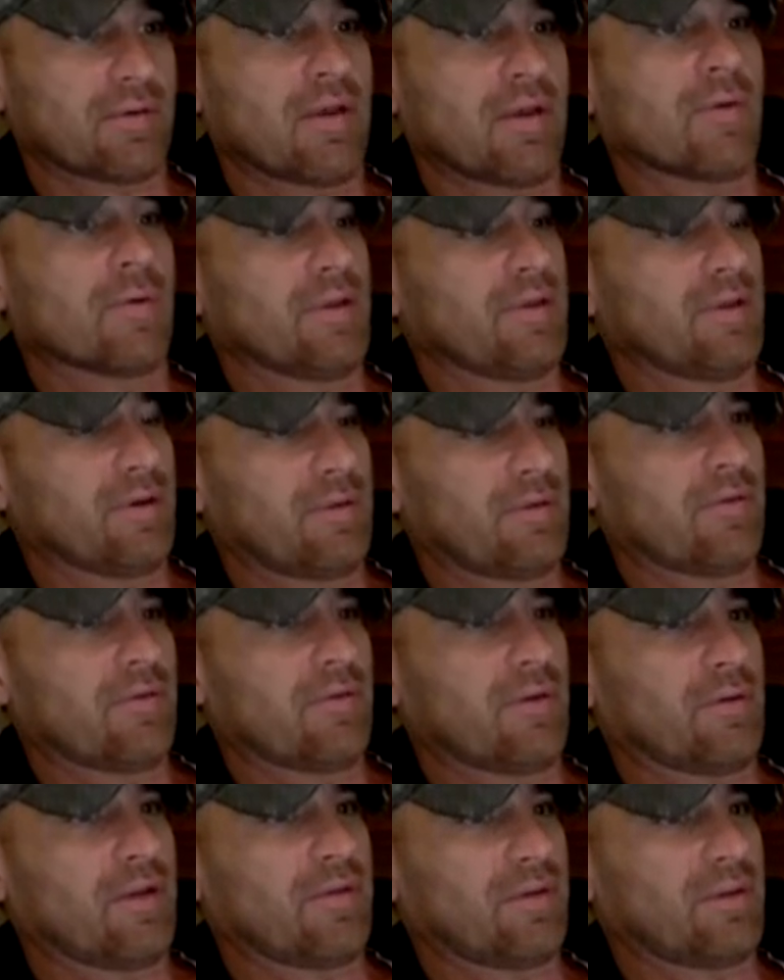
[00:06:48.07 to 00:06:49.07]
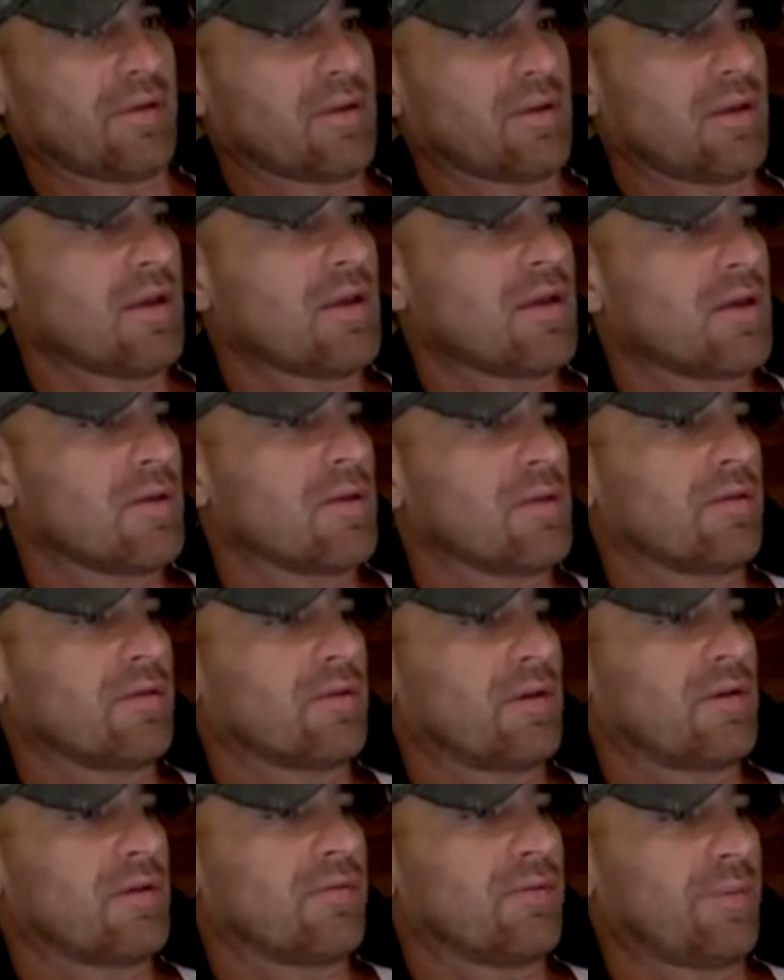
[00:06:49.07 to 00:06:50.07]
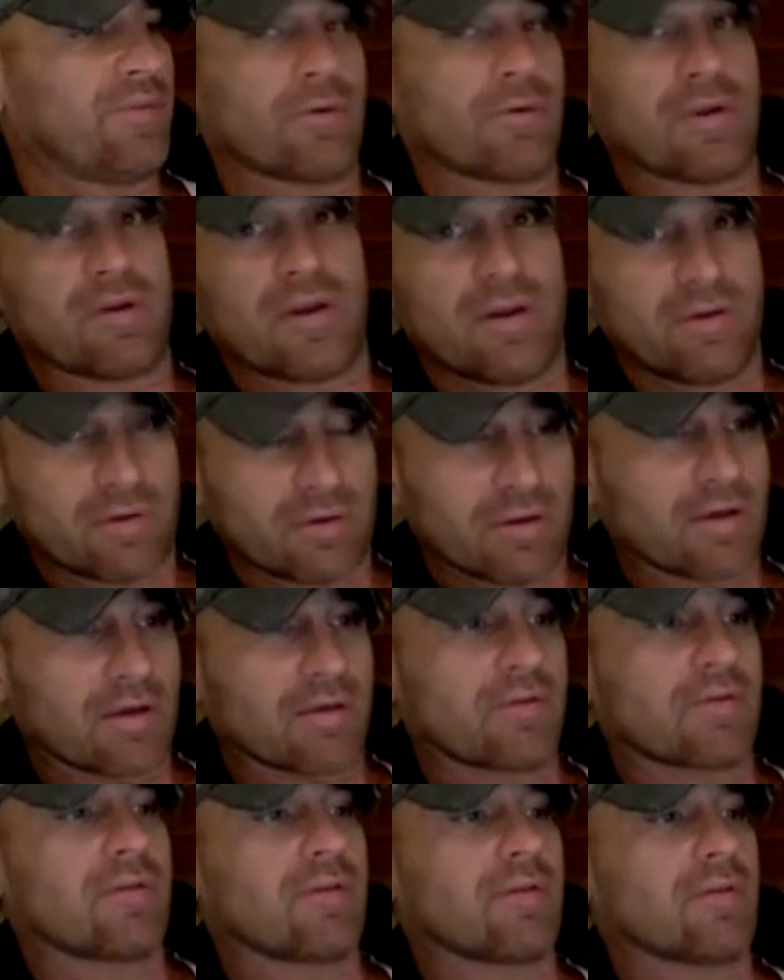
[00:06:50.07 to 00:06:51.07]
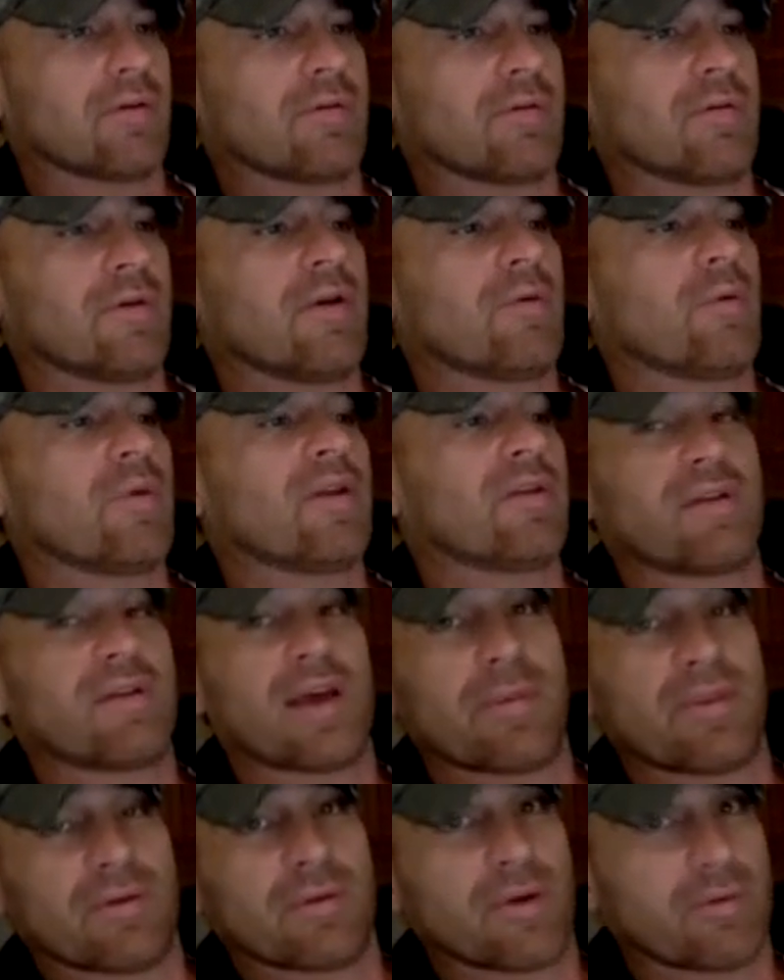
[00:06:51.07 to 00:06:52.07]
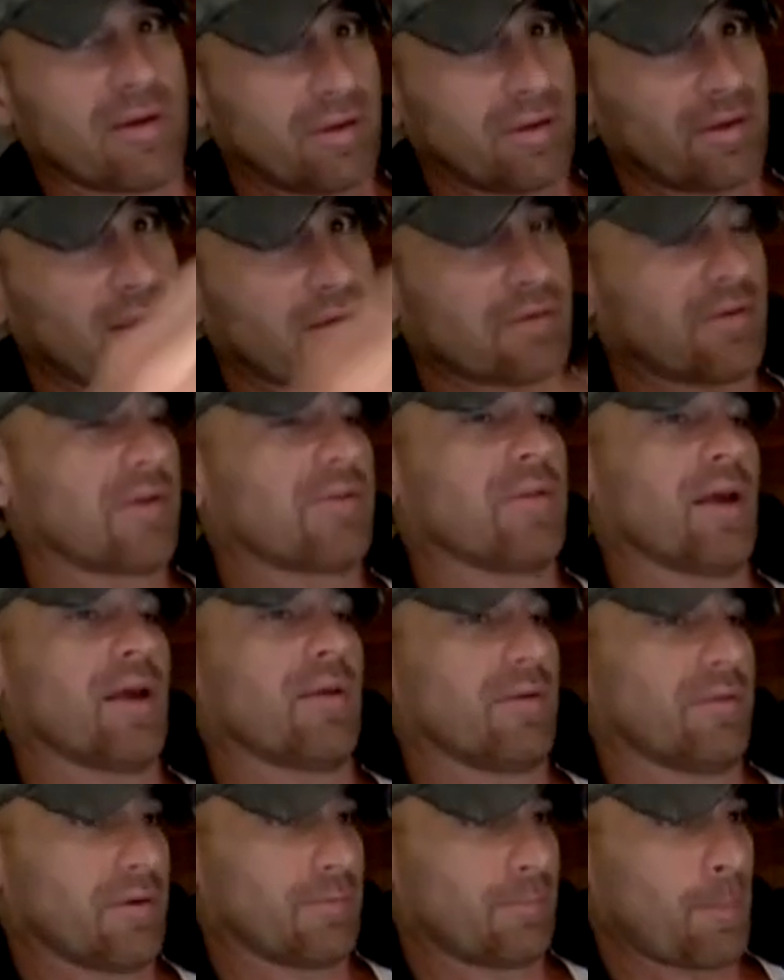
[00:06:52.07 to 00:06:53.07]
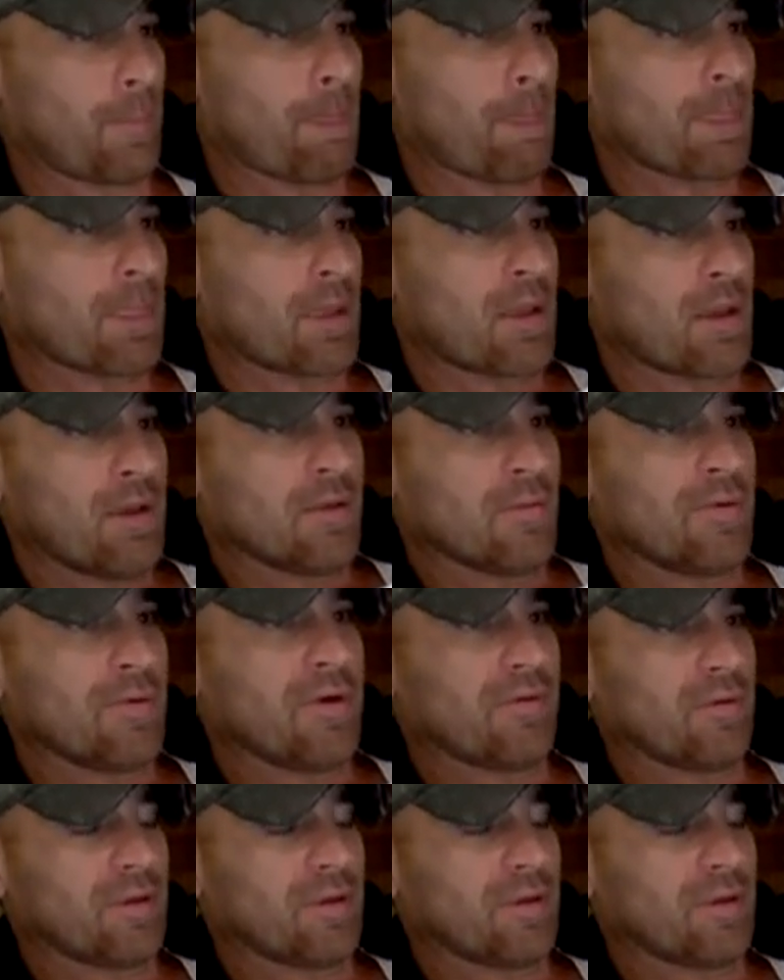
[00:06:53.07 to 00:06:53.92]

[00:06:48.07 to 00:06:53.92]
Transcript: how the horizon happens within the concave Earth. Light actually bends upward. It gives the illusion that you're living on a